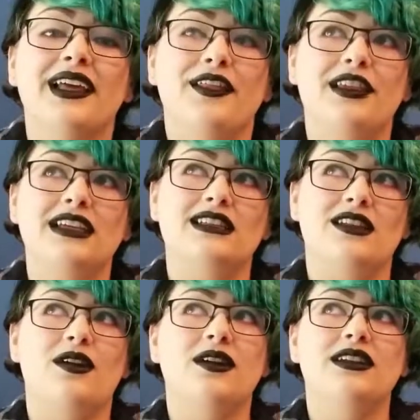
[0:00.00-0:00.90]
Things that
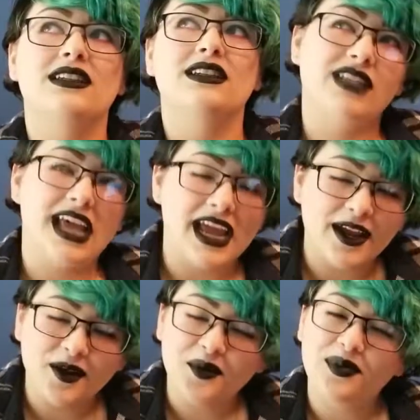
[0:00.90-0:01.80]
aren't
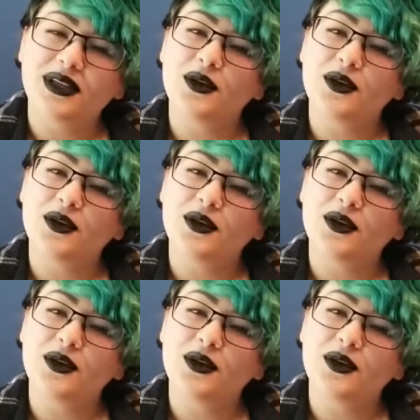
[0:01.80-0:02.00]
terribly